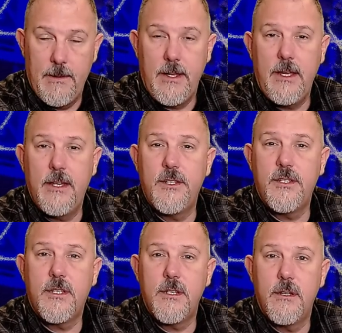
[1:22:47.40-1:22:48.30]

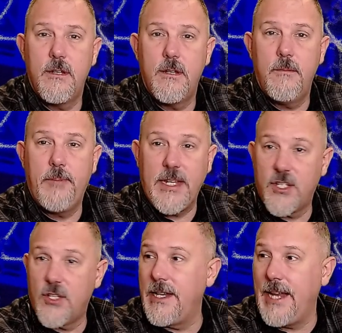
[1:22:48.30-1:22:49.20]
is based
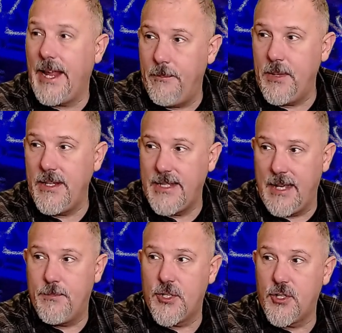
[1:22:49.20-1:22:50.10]
on an ambient
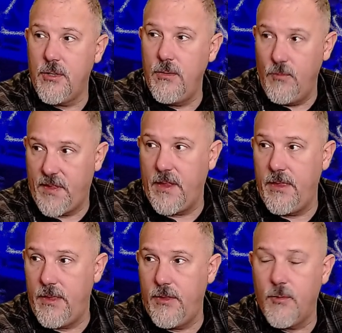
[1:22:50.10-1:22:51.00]
temperature
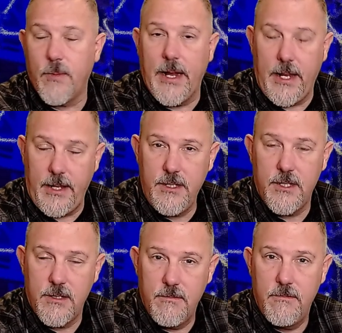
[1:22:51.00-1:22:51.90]
within the
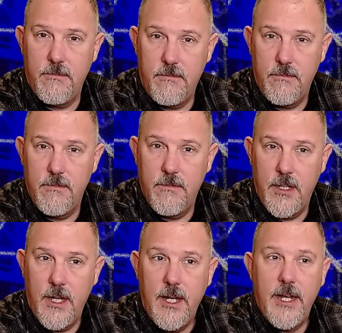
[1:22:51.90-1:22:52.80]
ratings.
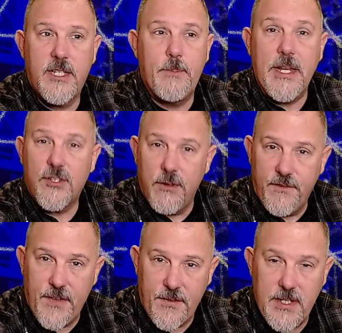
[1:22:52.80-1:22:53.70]
It's based on
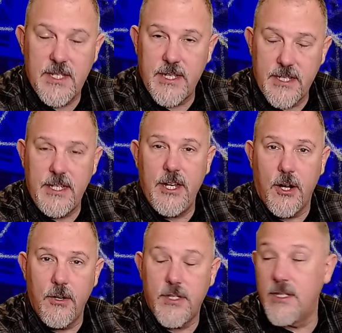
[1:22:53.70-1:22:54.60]
fifty, sixty
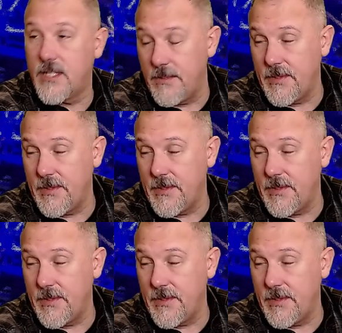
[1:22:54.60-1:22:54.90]
hertz, in some